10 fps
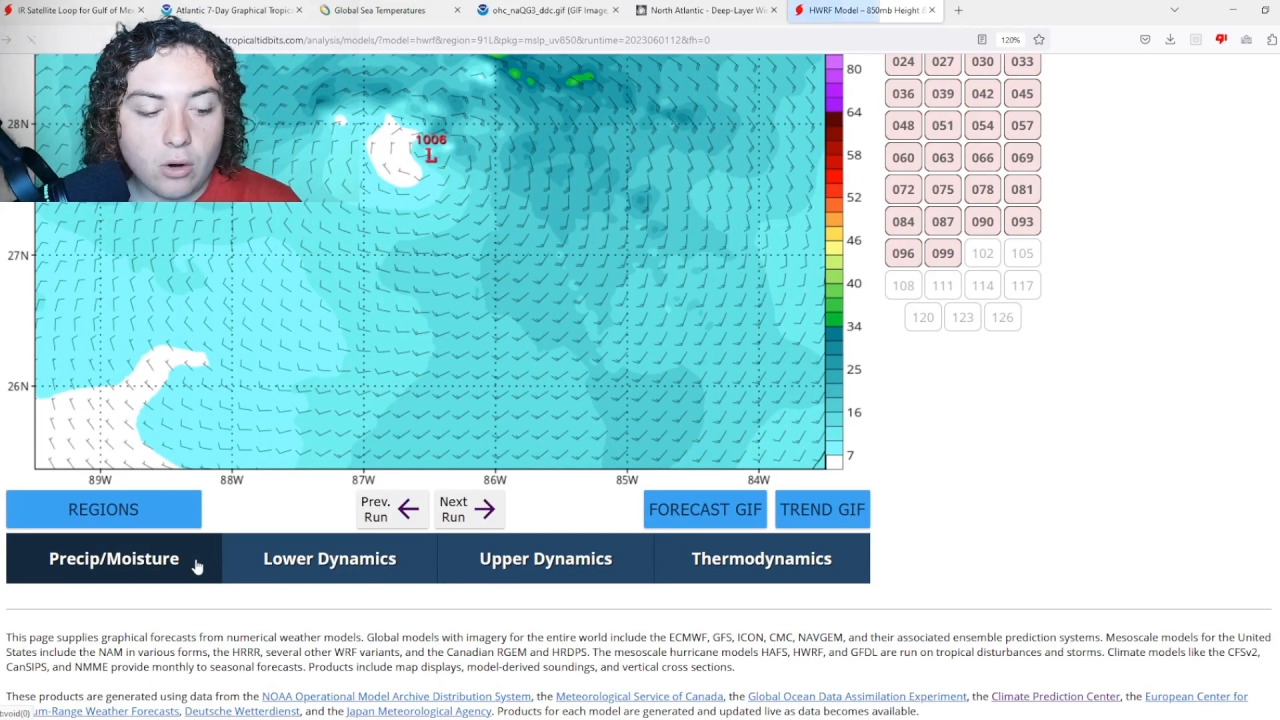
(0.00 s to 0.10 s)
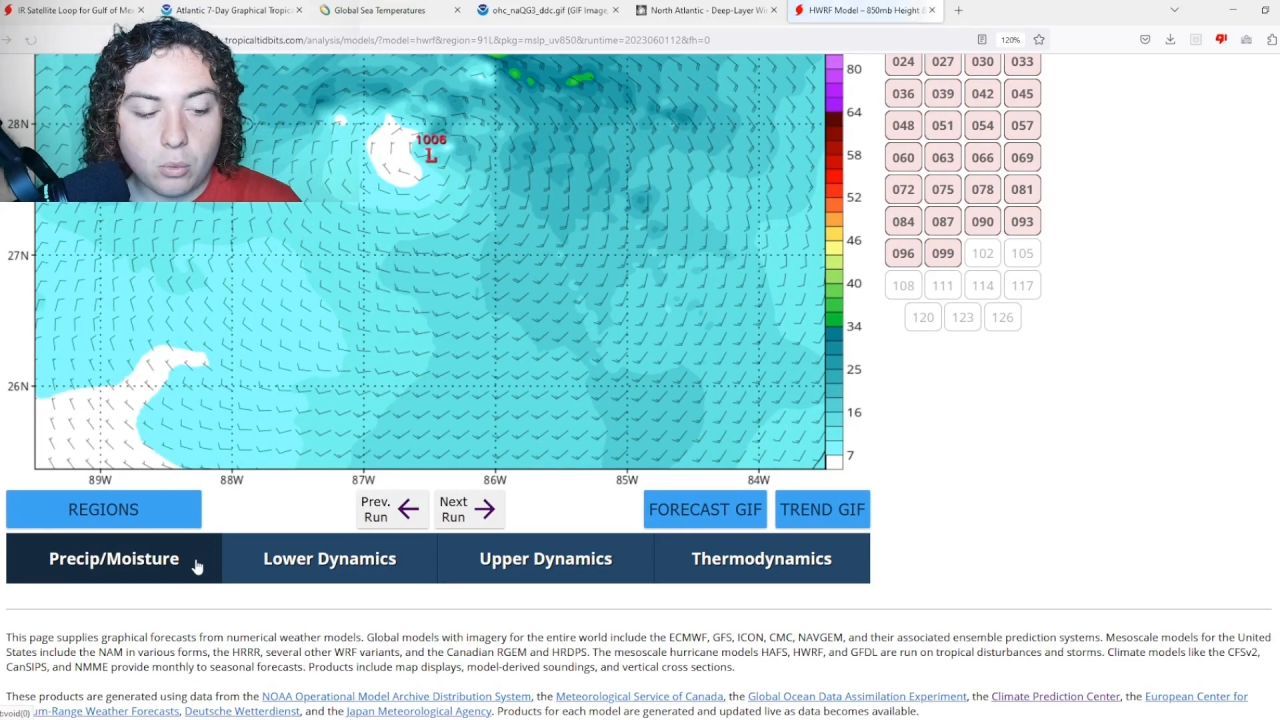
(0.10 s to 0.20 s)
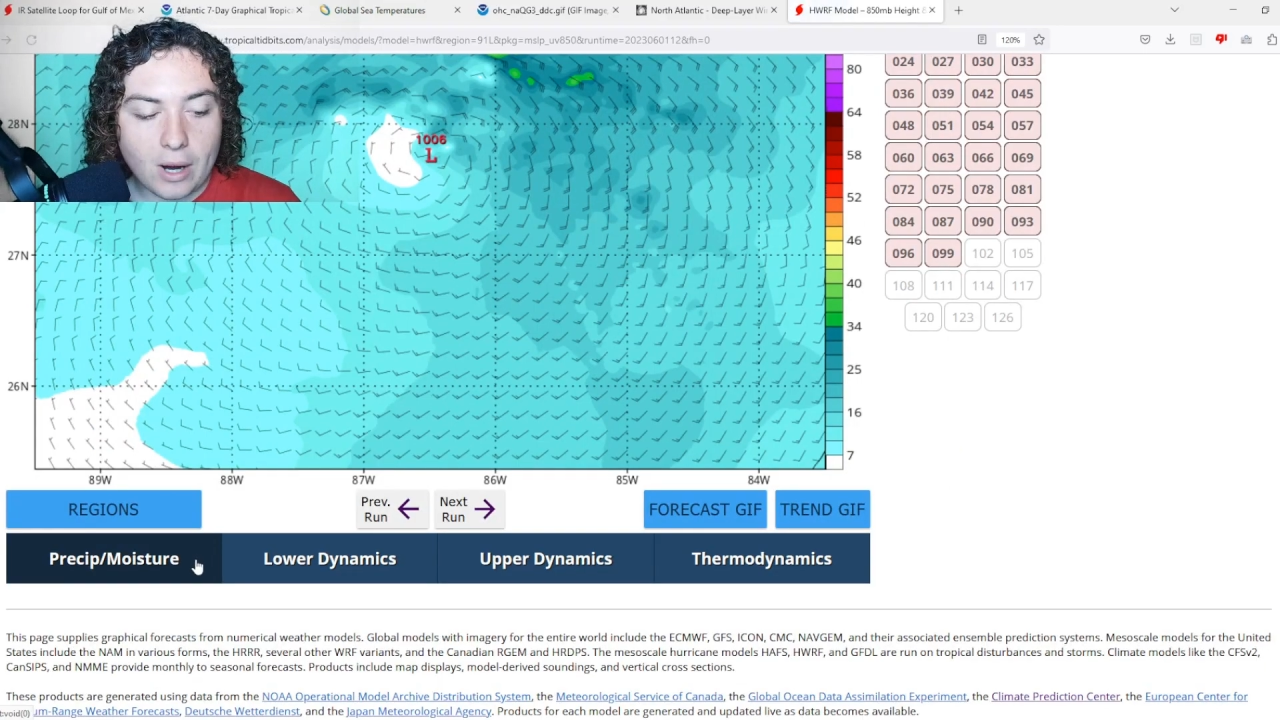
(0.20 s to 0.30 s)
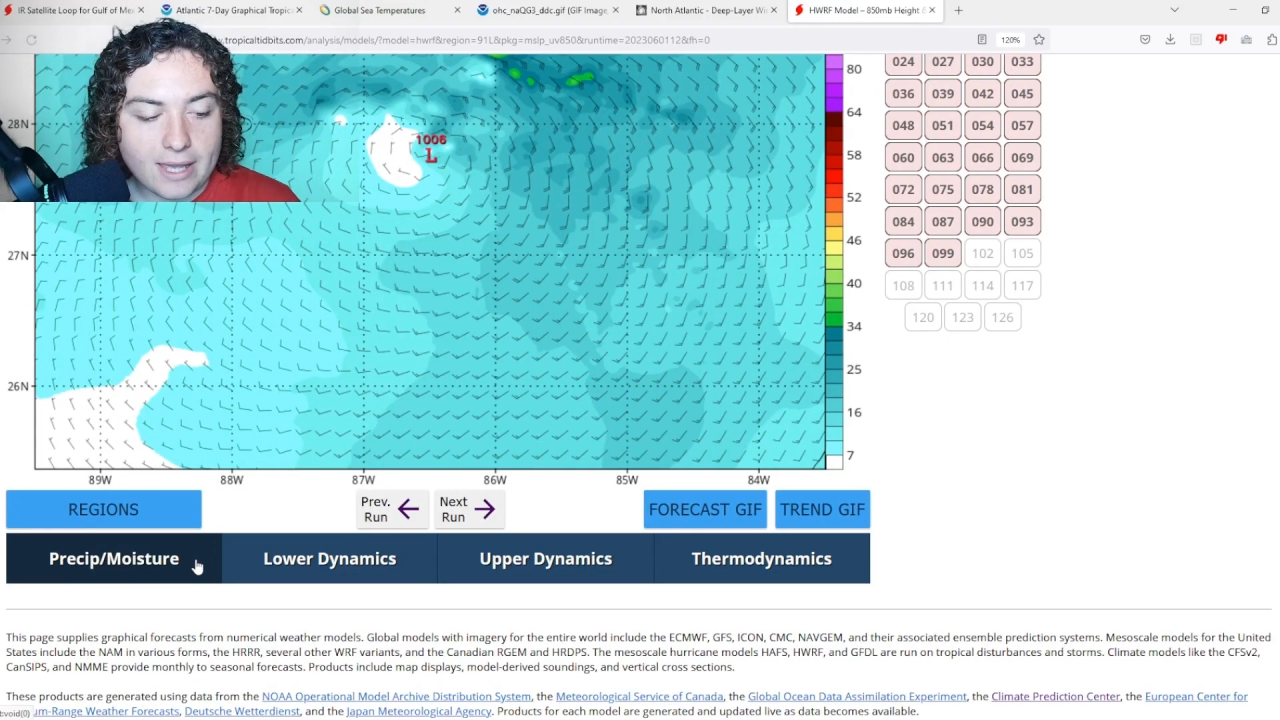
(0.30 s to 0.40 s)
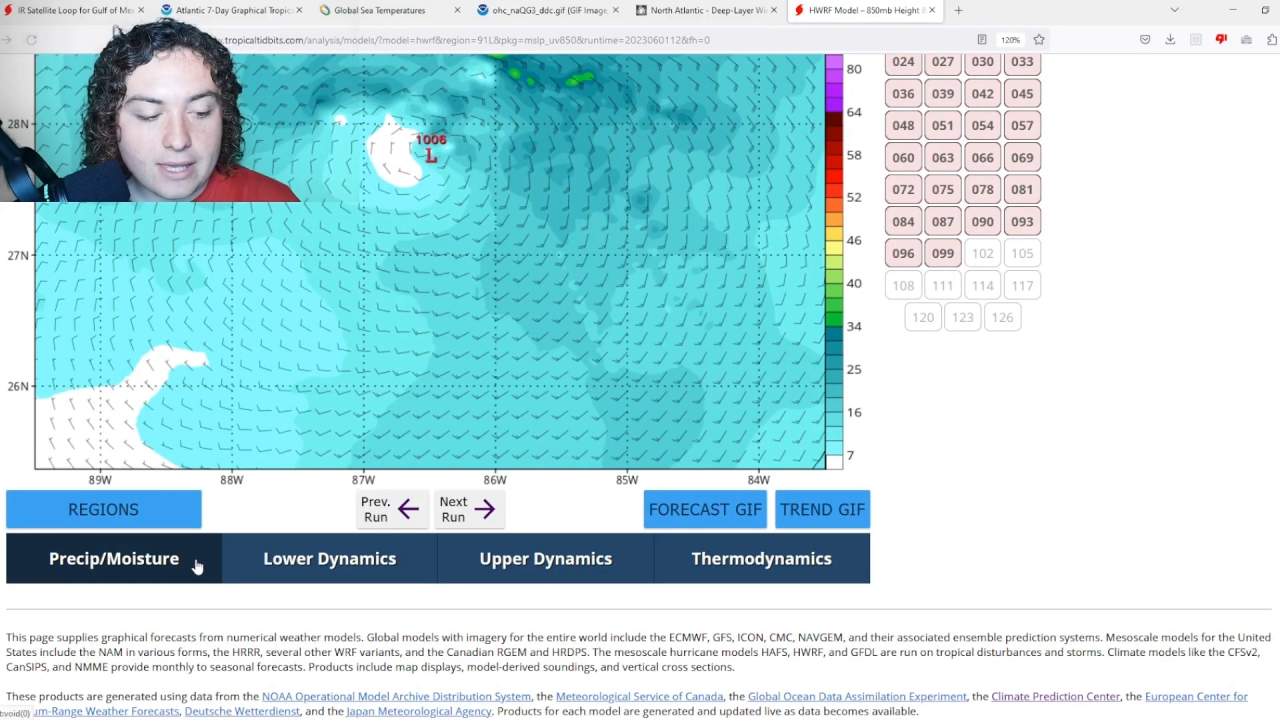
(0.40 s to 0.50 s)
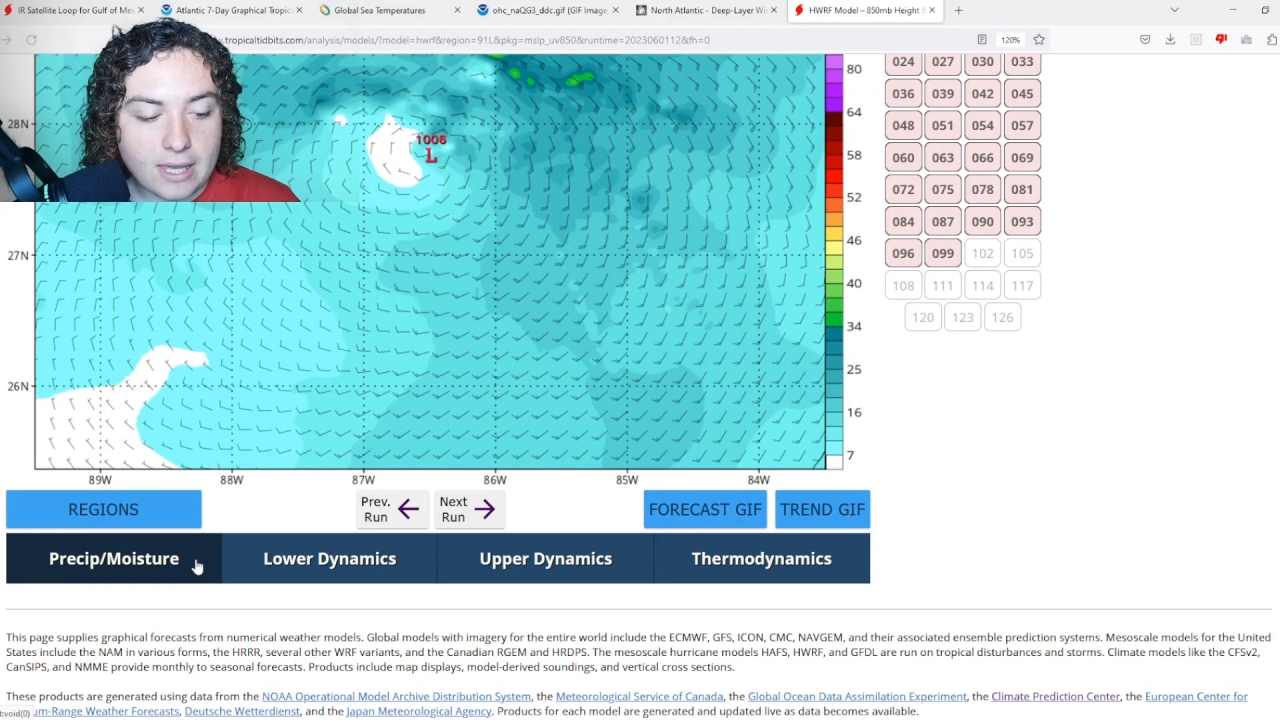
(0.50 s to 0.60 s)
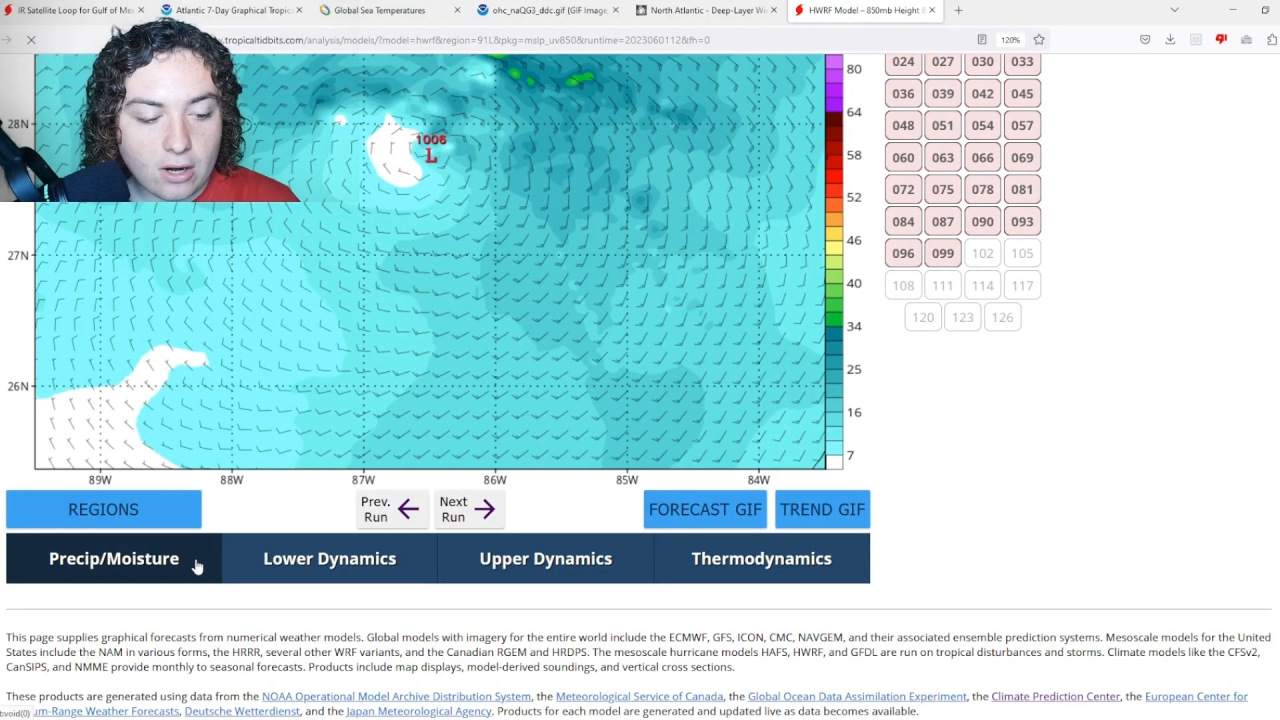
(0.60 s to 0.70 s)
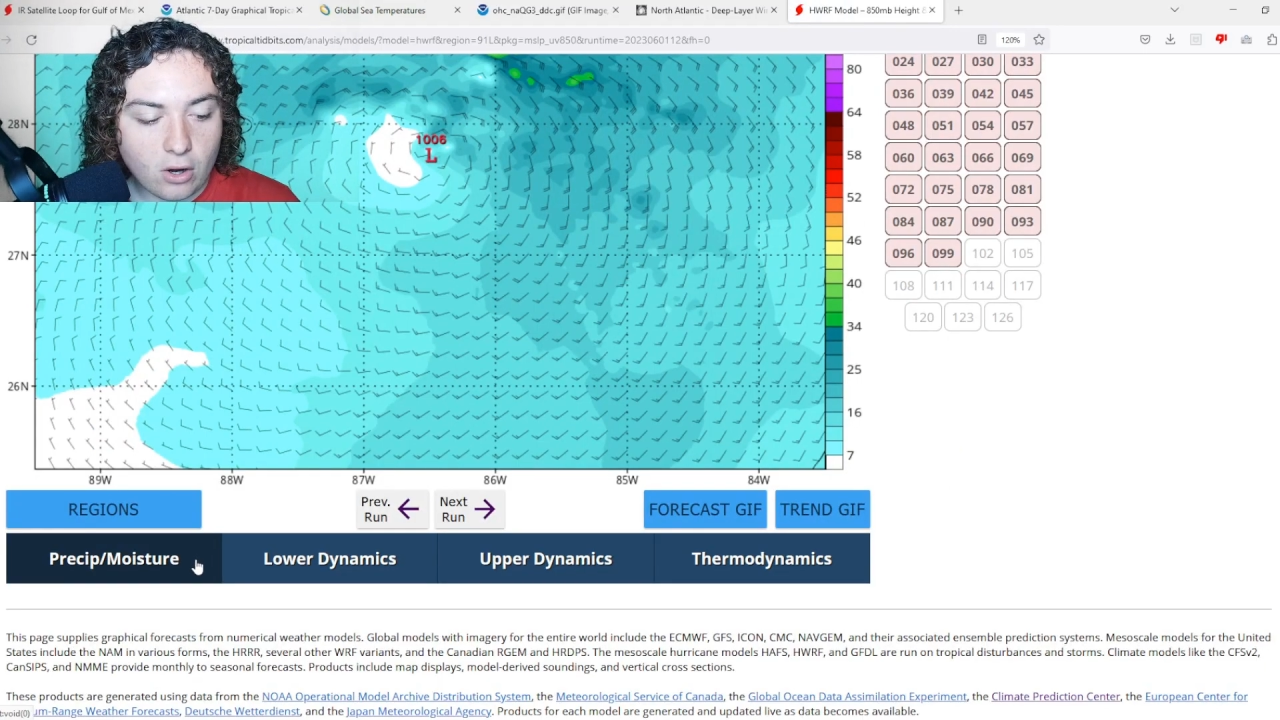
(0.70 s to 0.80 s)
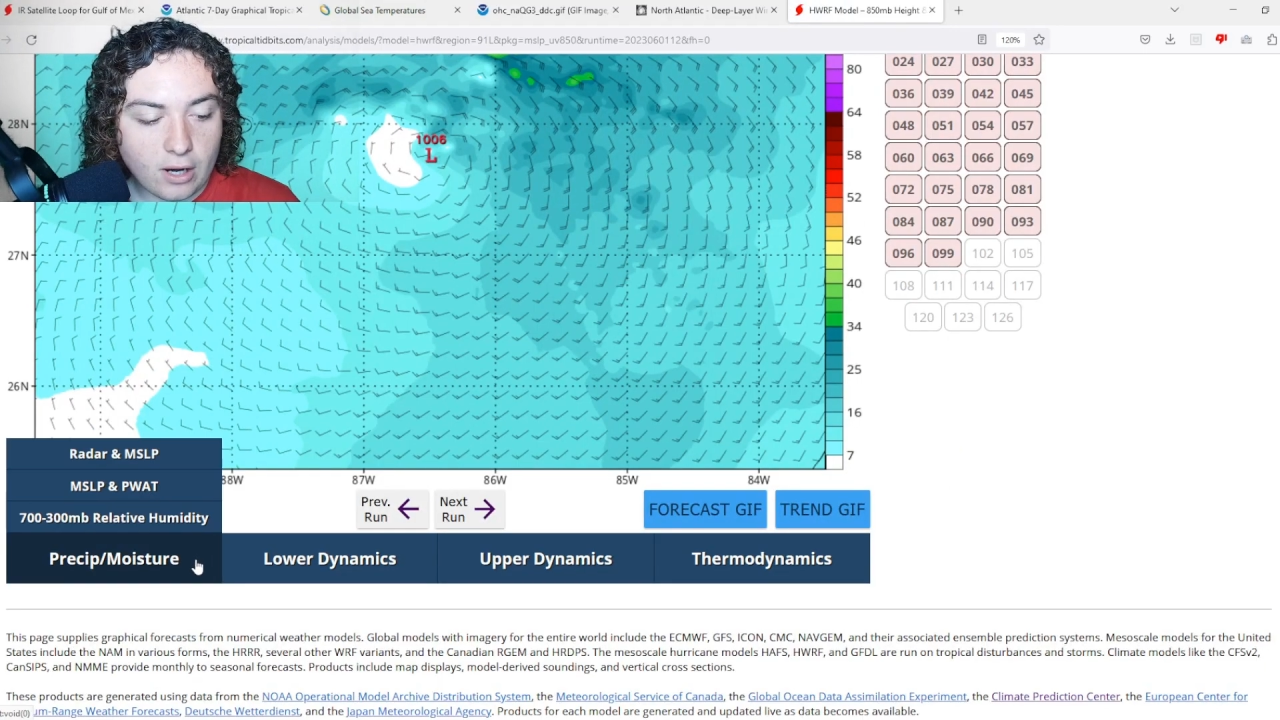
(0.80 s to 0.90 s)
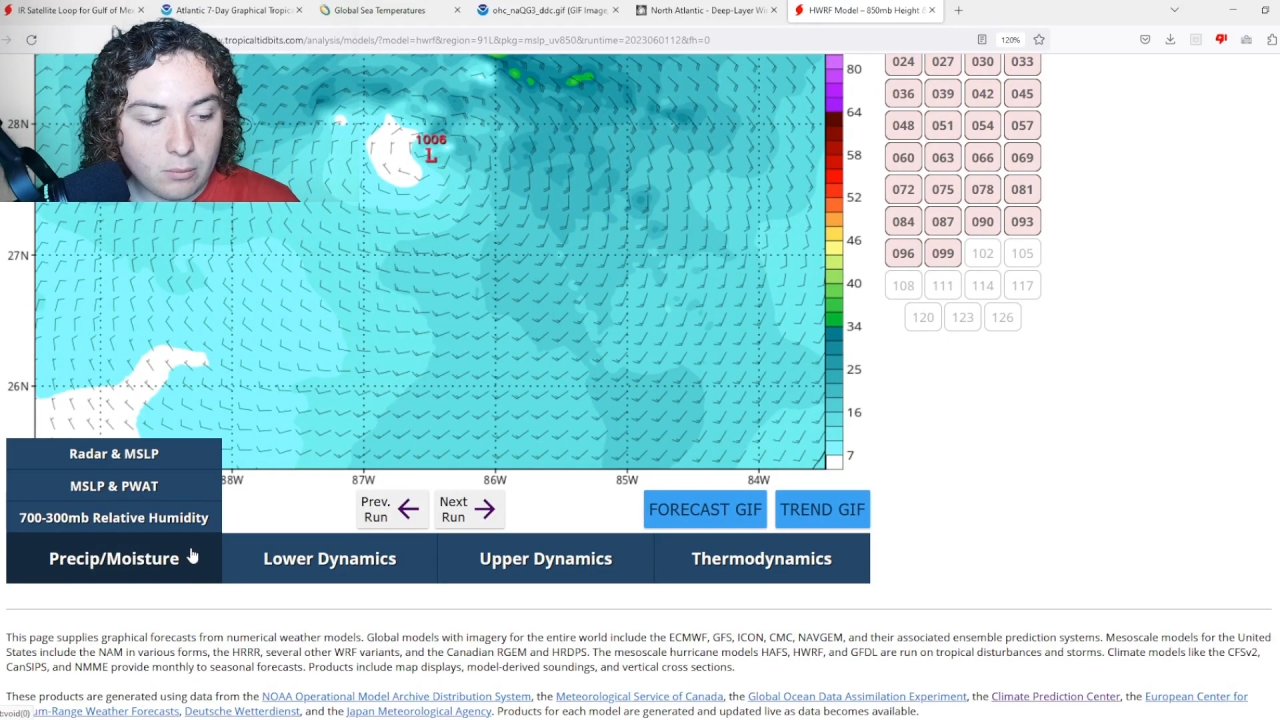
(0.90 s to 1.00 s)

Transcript: right here.